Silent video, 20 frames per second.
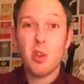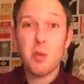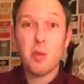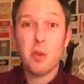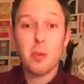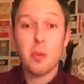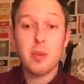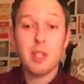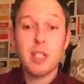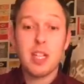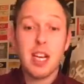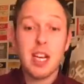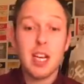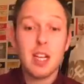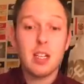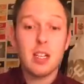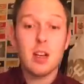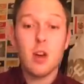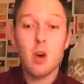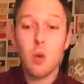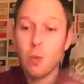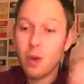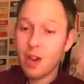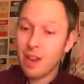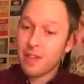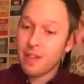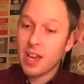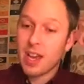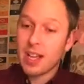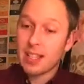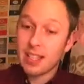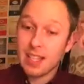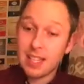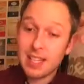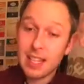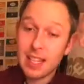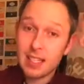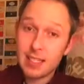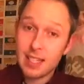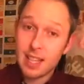sew them on the machine with a
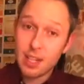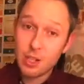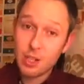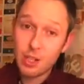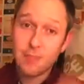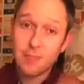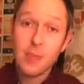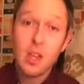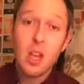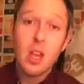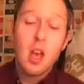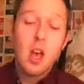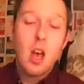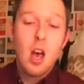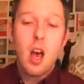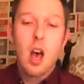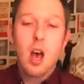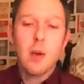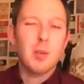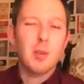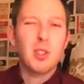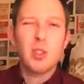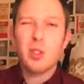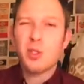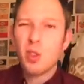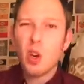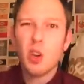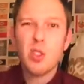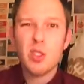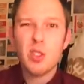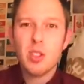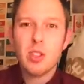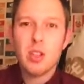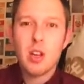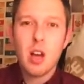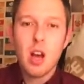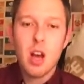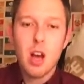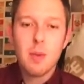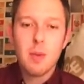zigzag stitch. Just use
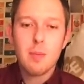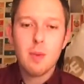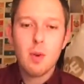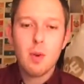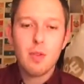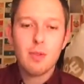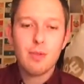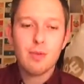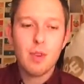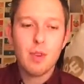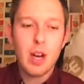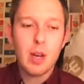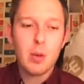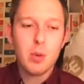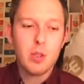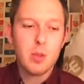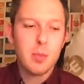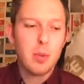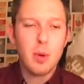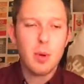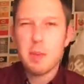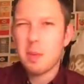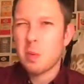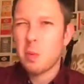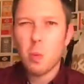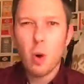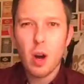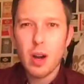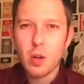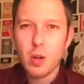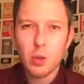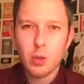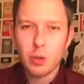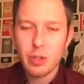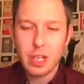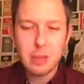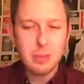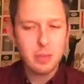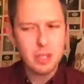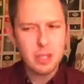cotton thread, which will probably be white or
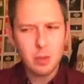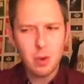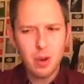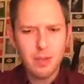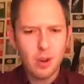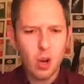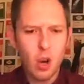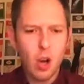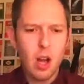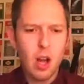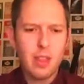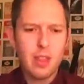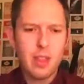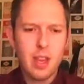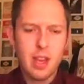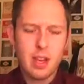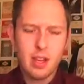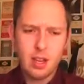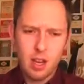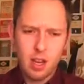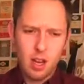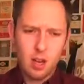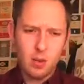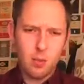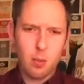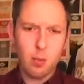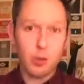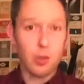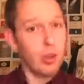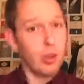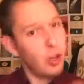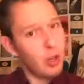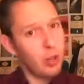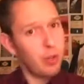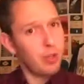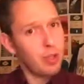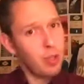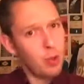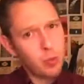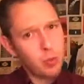cream. Let's see what I've got, and then I will show you
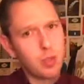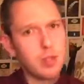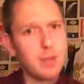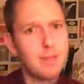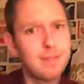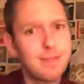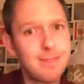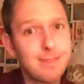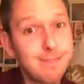the results.